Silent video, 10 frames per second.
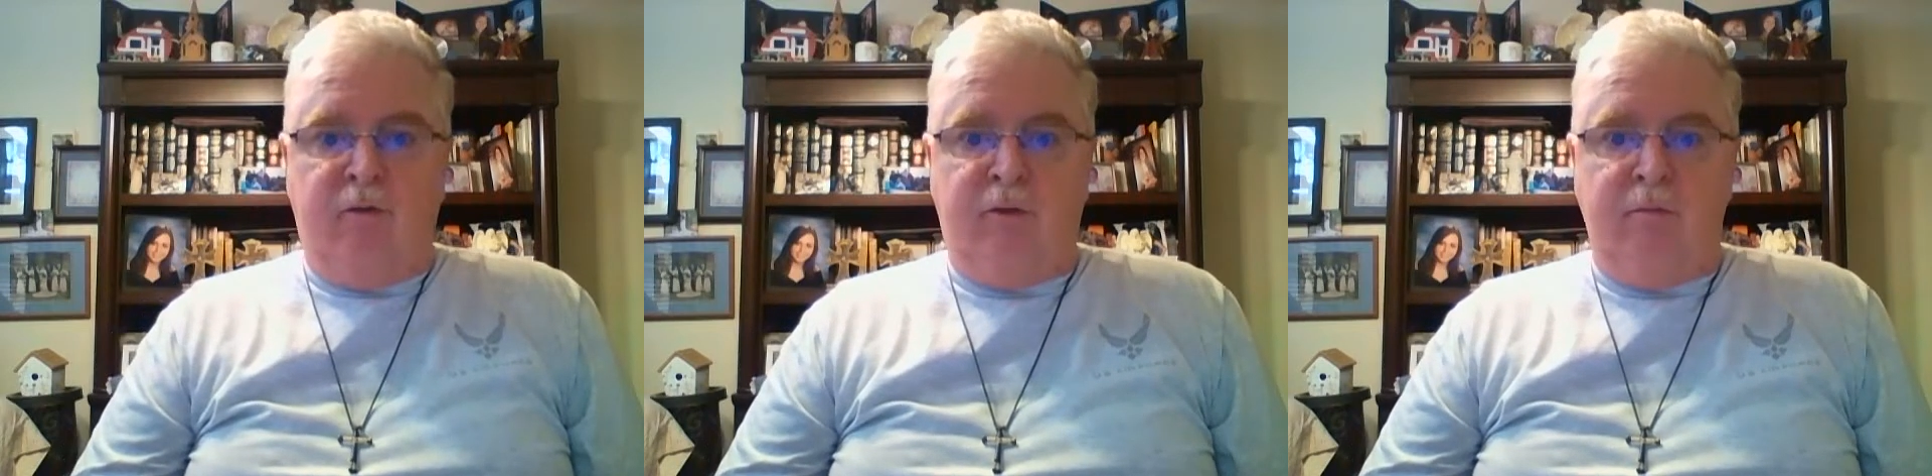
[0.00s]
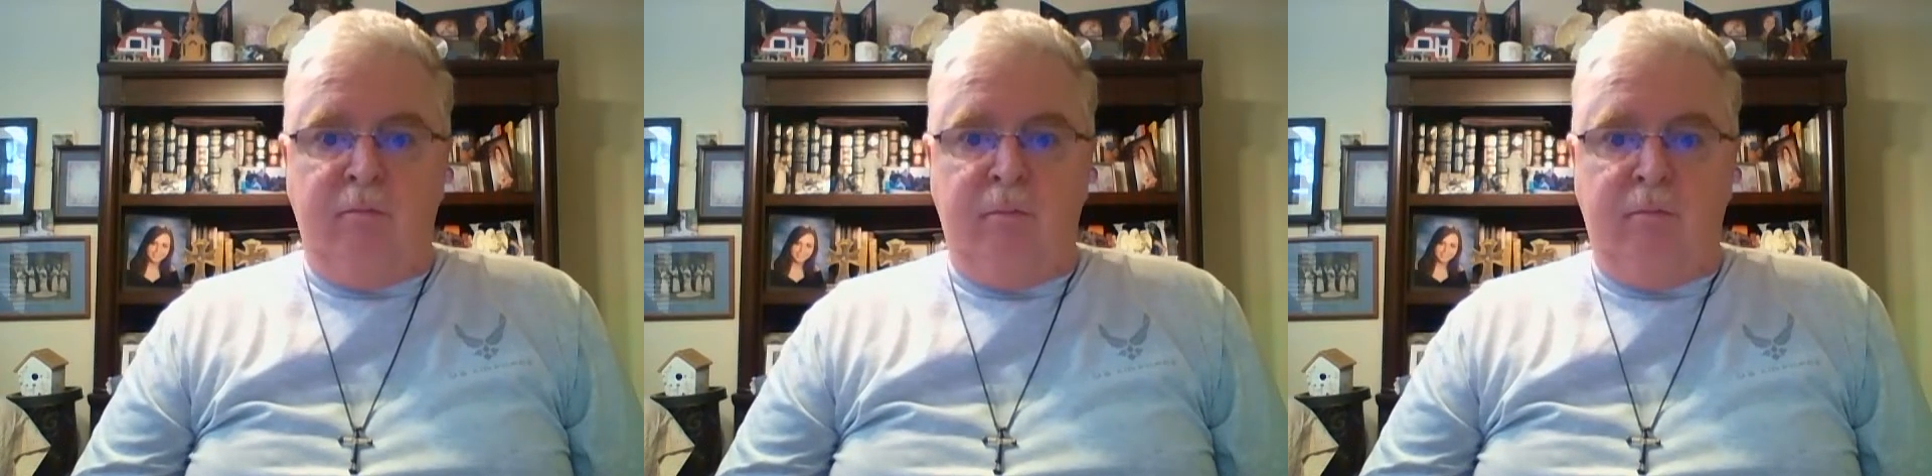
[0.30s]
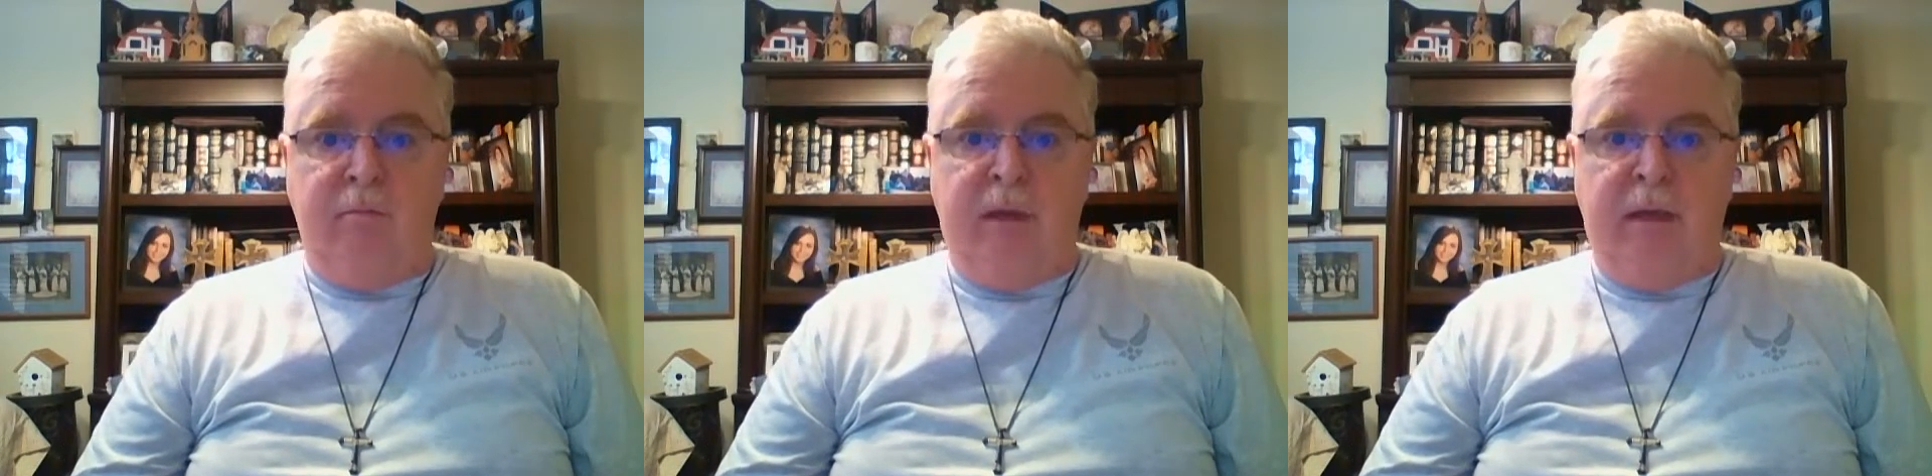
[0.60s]
to
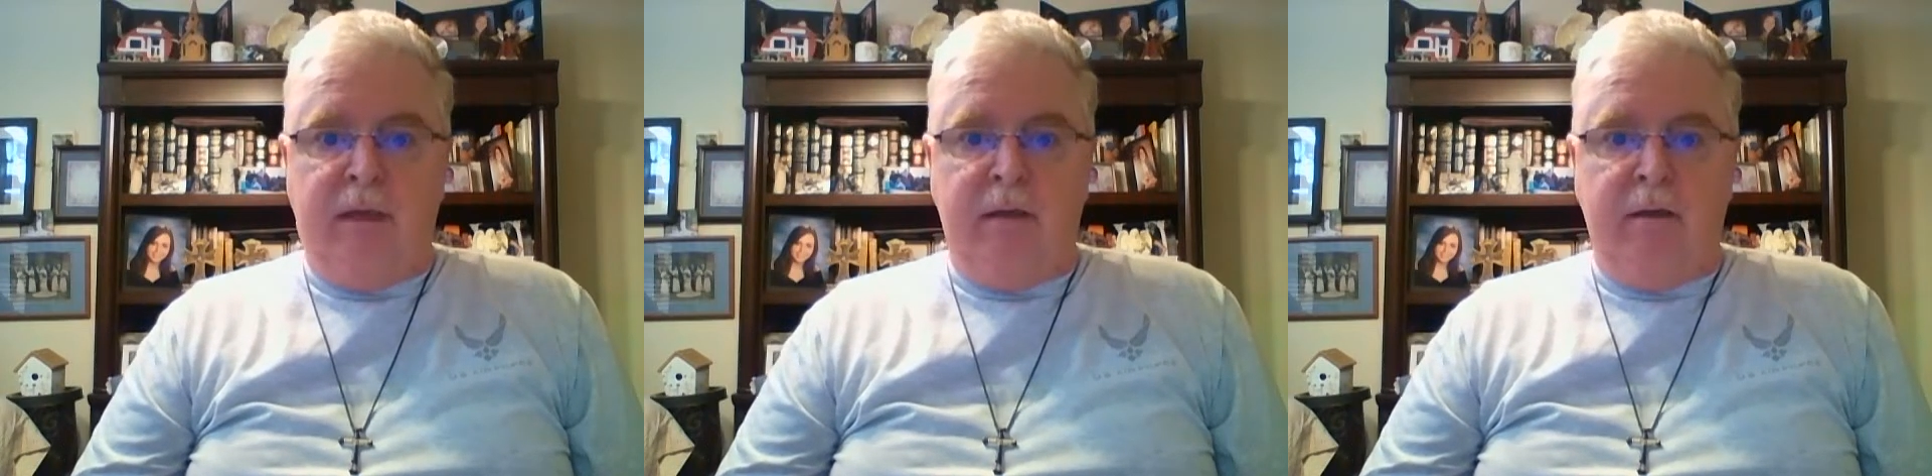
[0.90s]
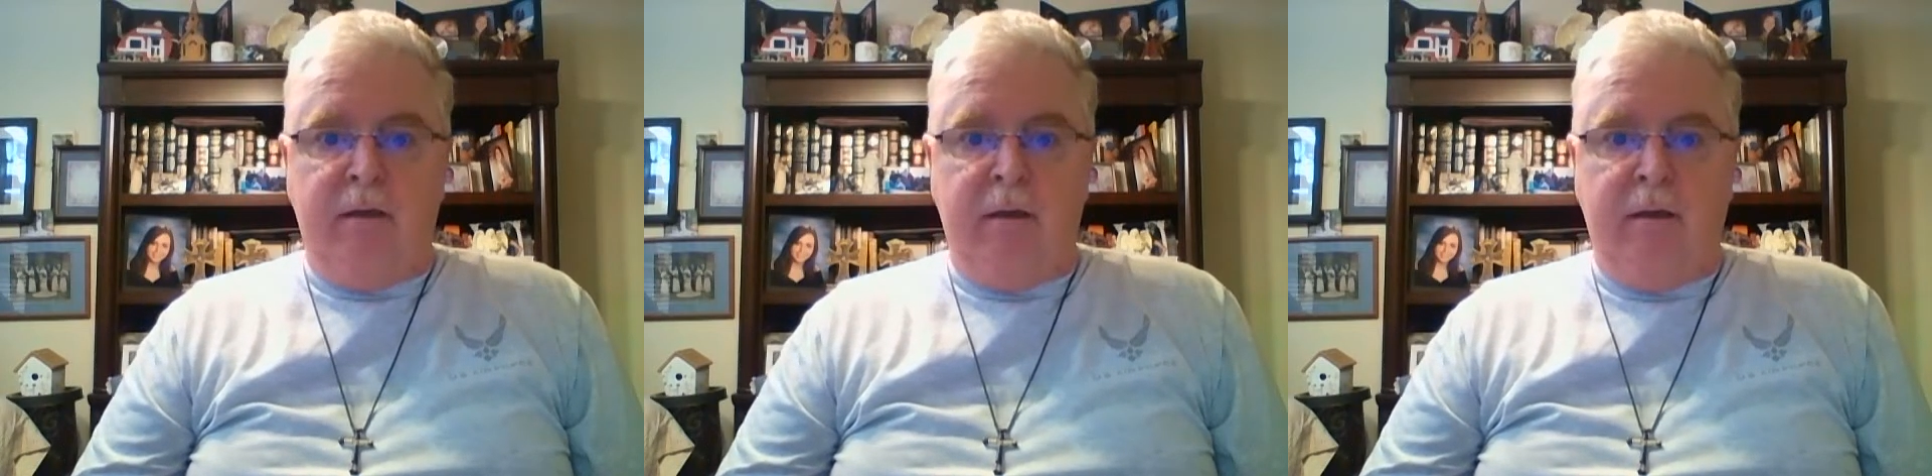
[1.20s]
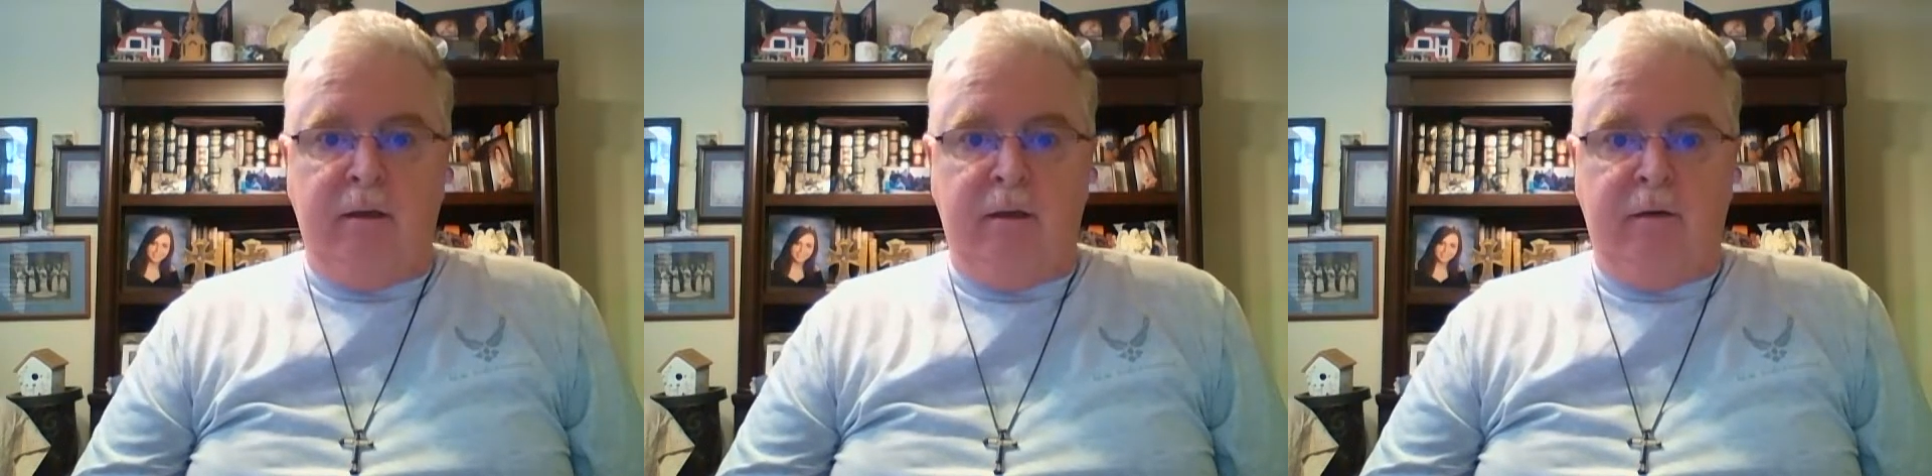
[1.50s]
me
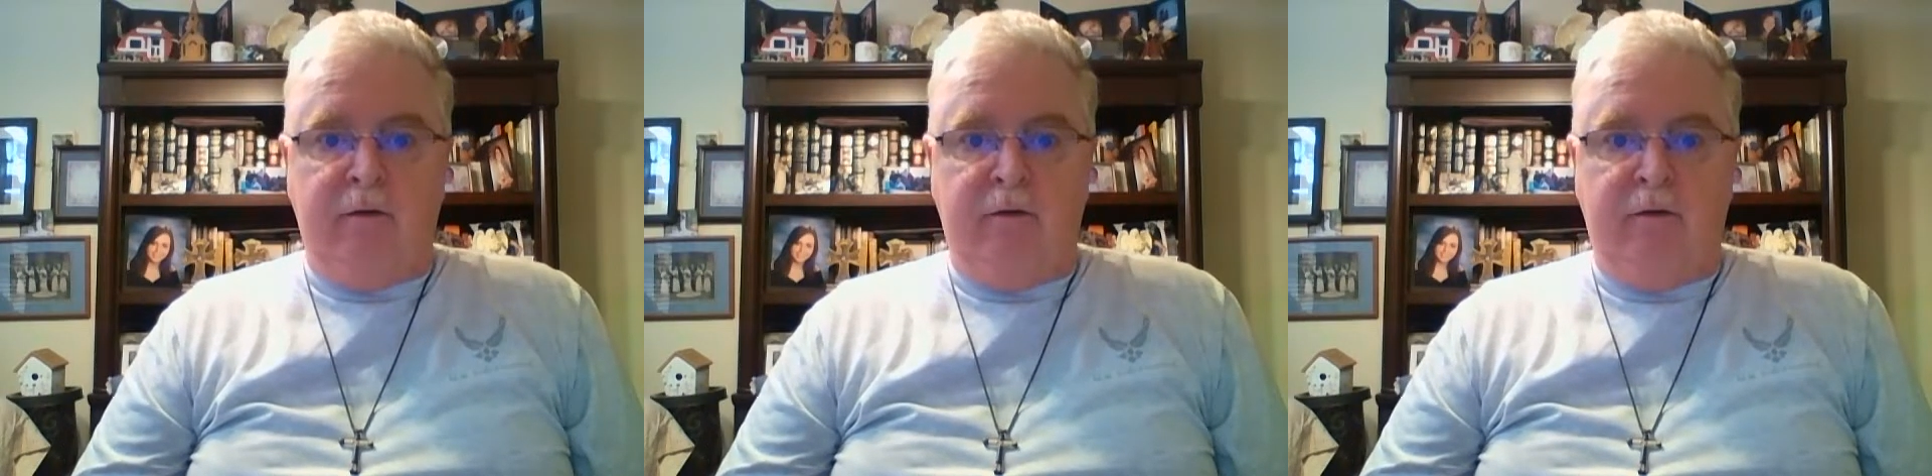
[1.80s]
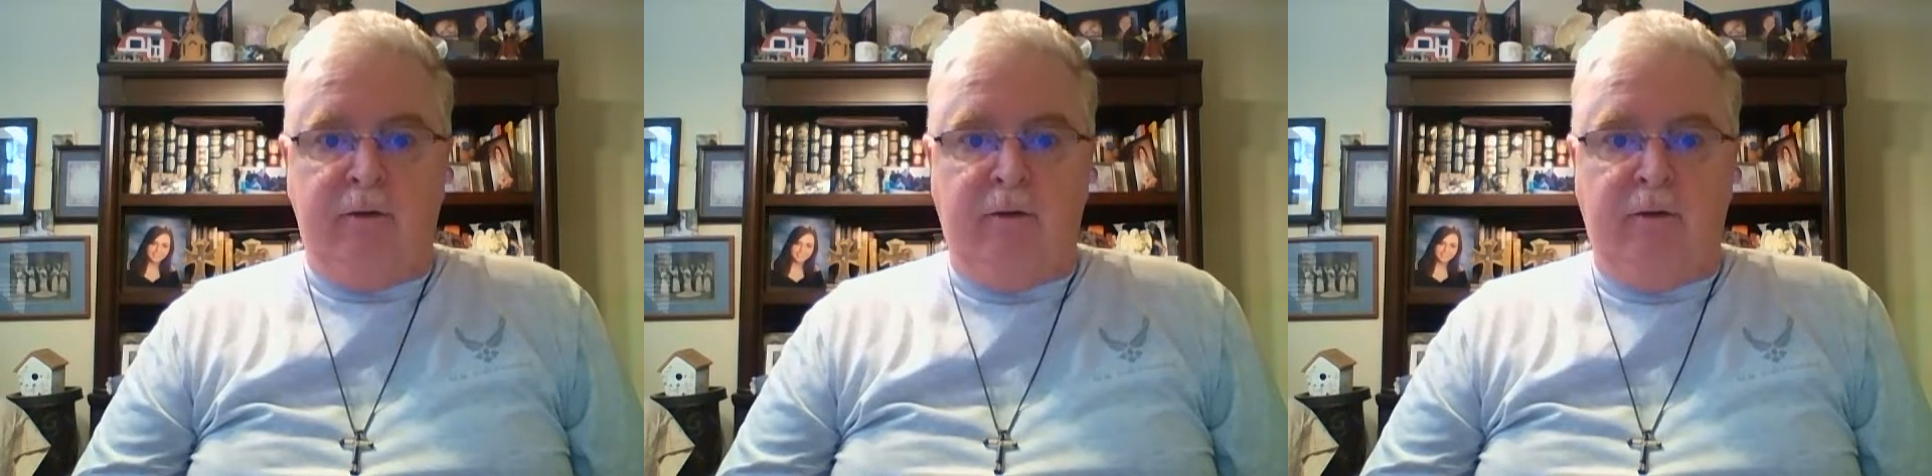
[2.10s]
is